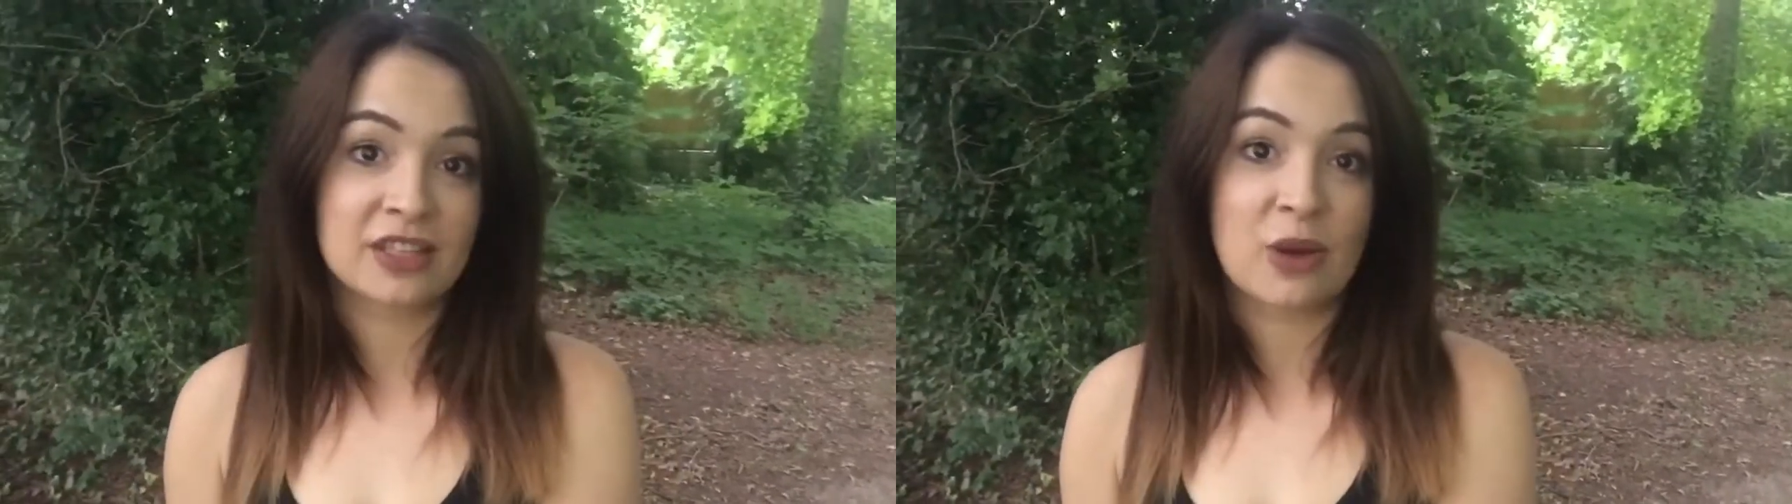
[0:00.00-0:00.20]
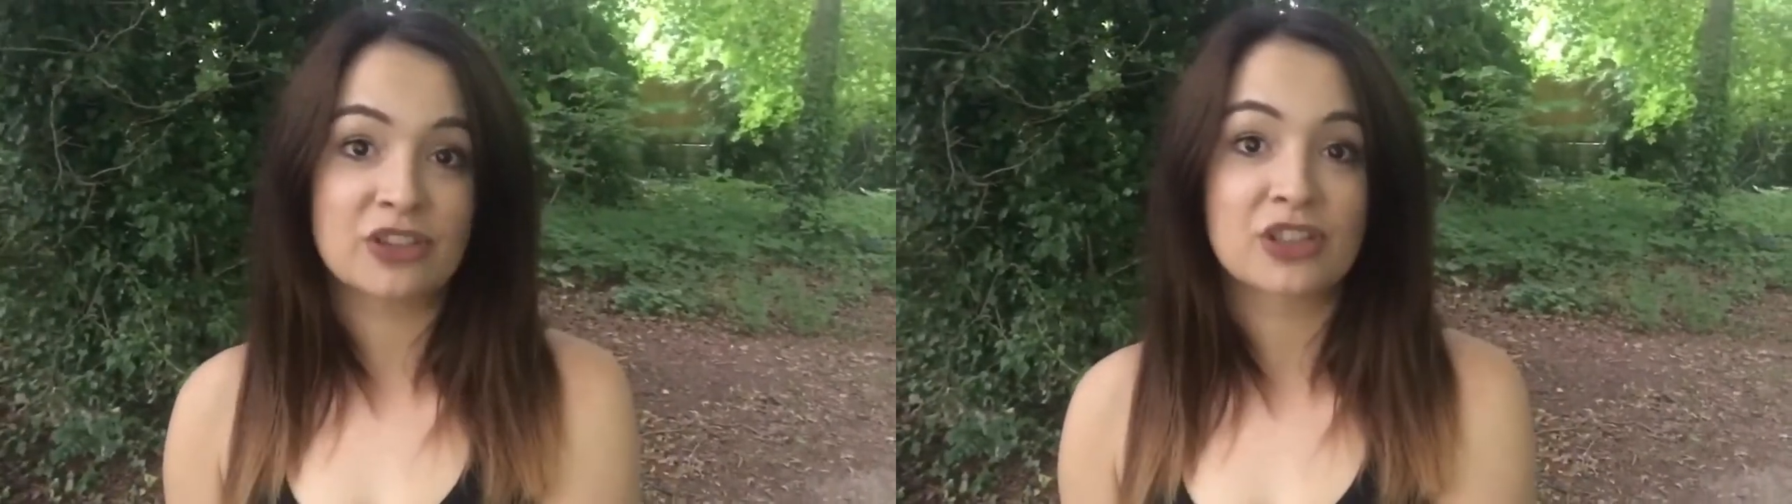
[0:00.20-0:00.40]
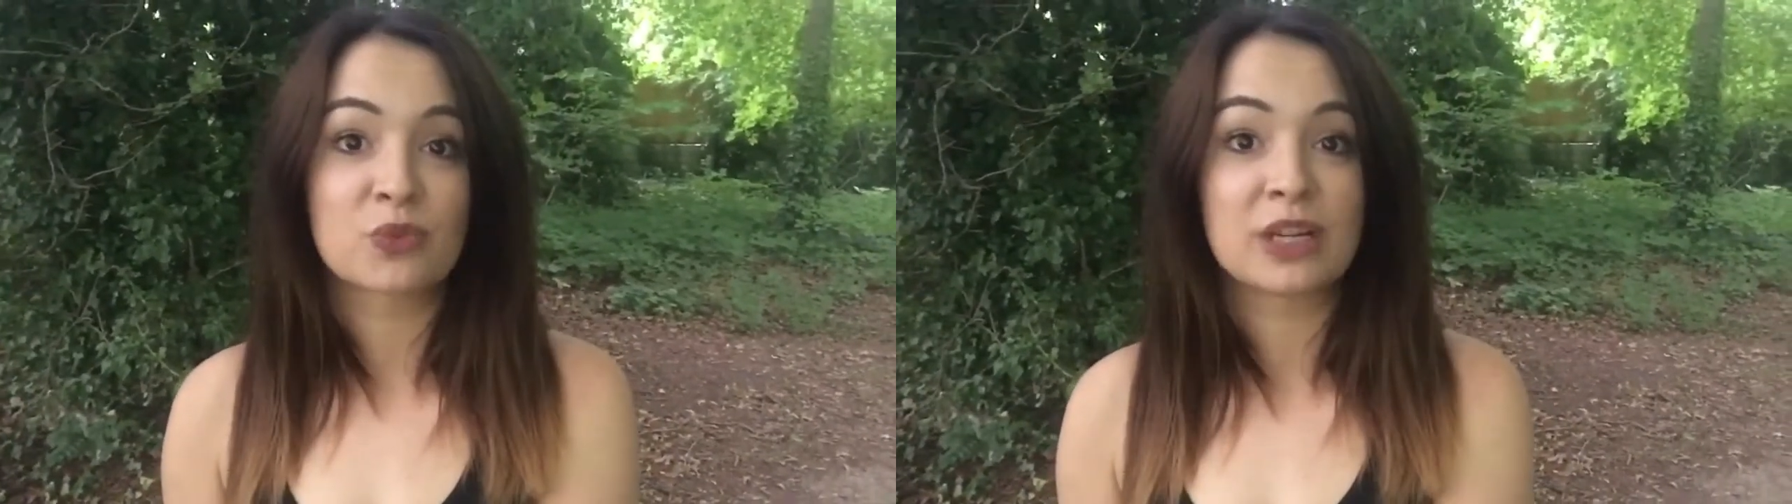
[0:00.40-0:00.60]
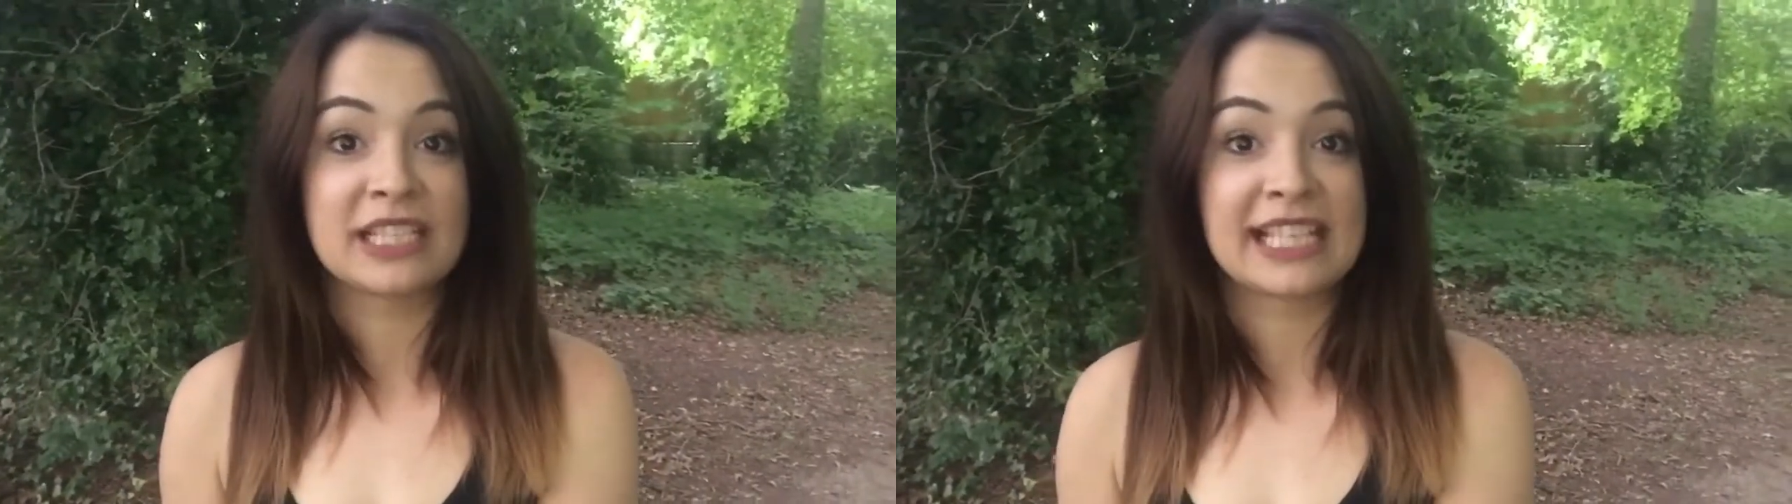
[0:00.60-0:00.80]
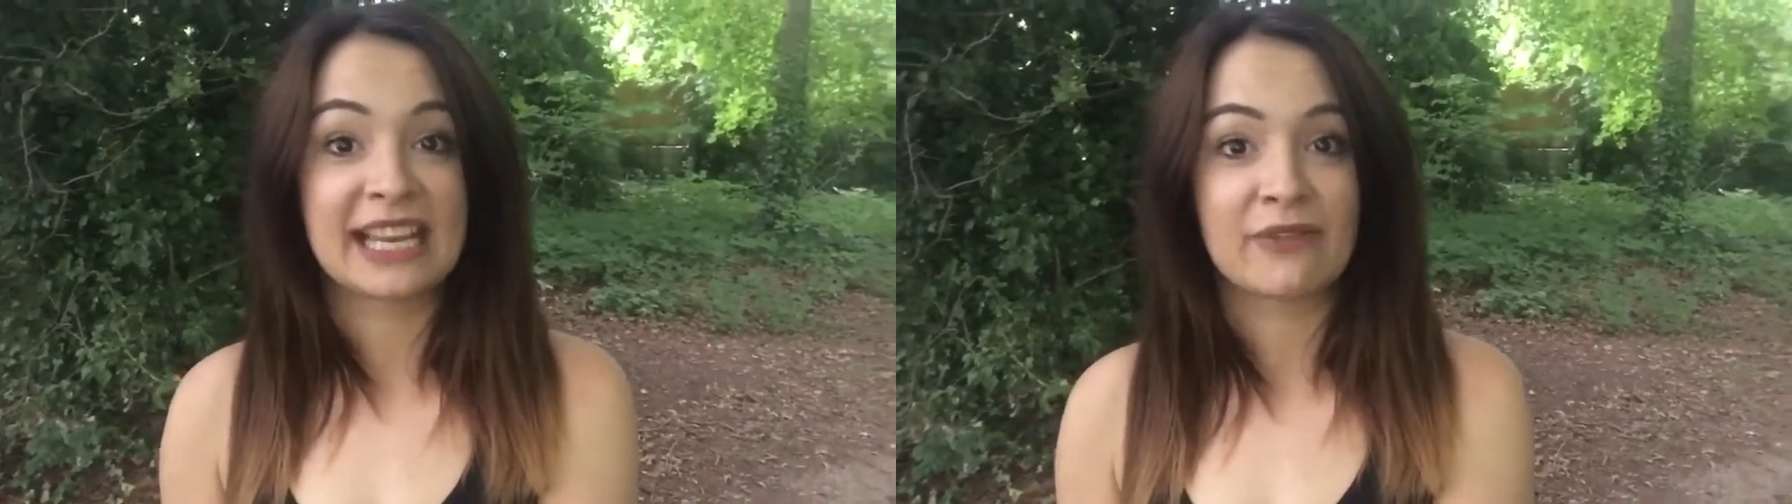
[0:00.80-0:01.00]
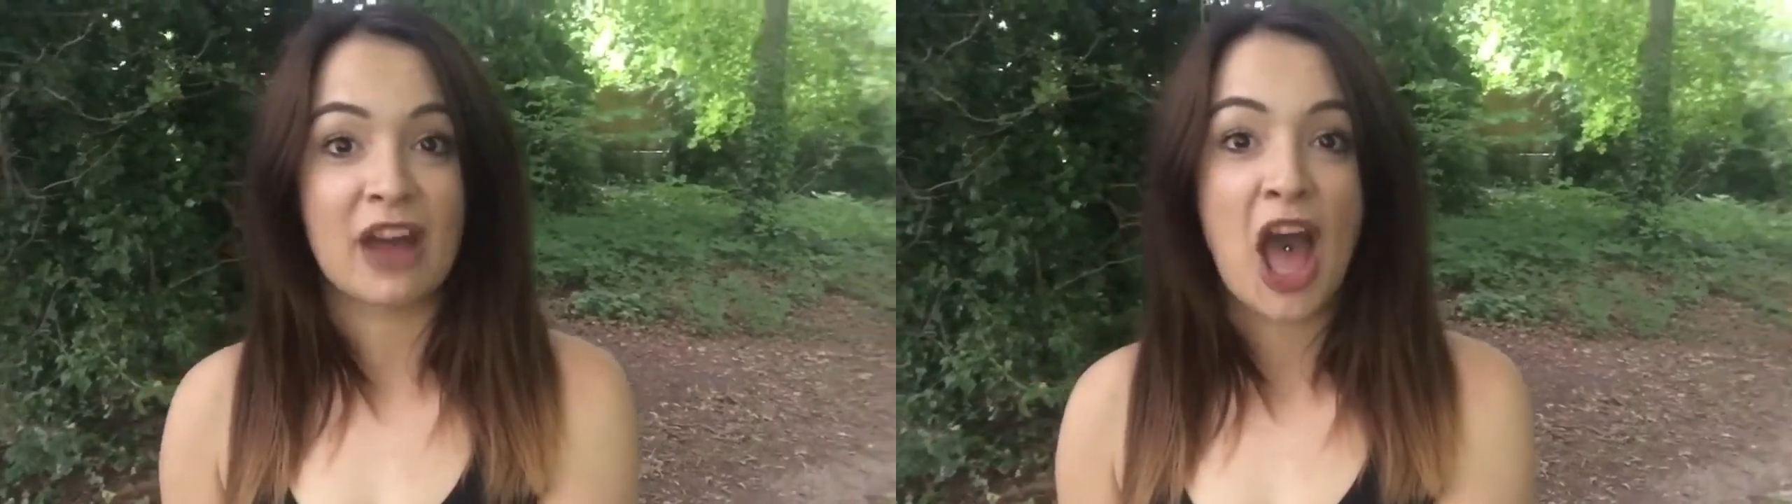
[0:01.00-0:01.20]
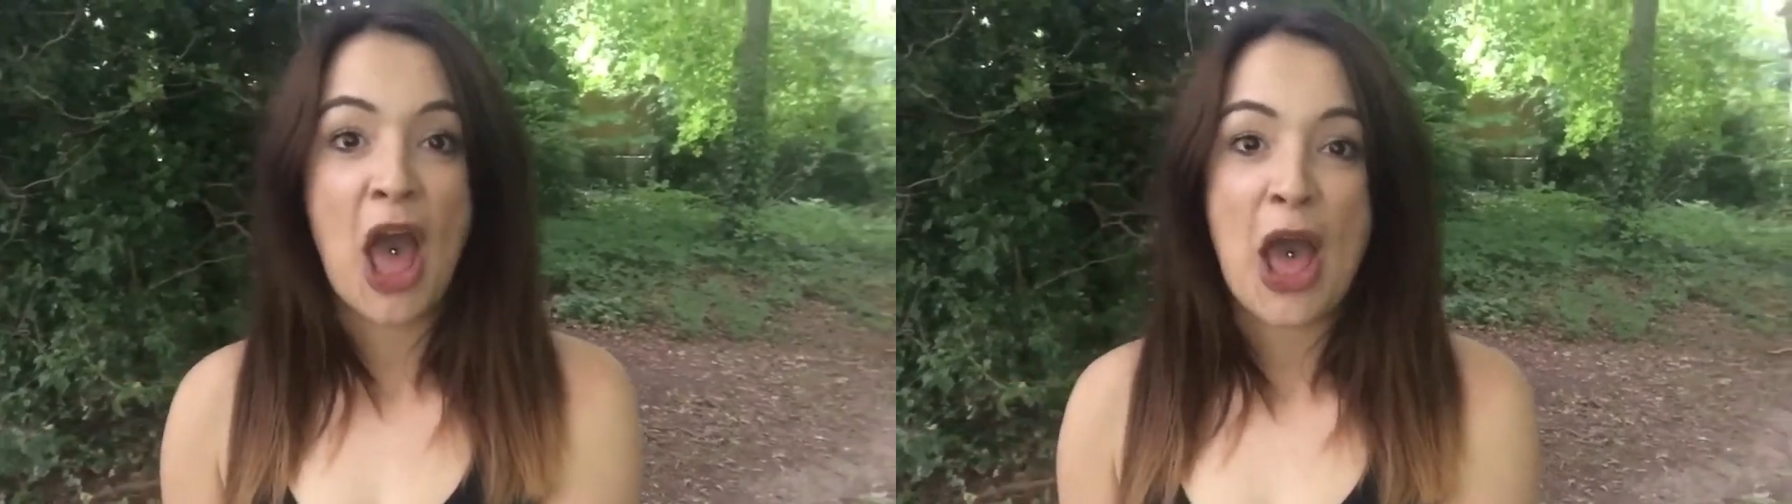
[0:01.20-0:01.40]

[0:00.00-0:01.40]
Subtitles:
so I just wanted to give her